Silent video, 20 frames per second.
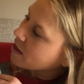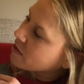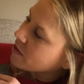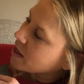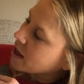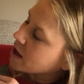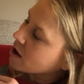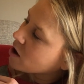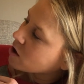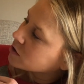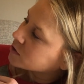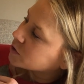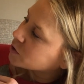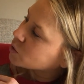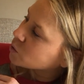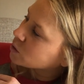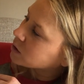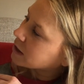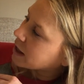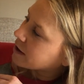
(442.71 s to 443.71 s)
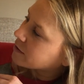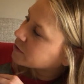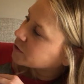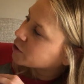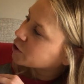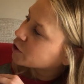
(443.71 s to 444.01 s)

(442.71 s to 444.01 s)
They also left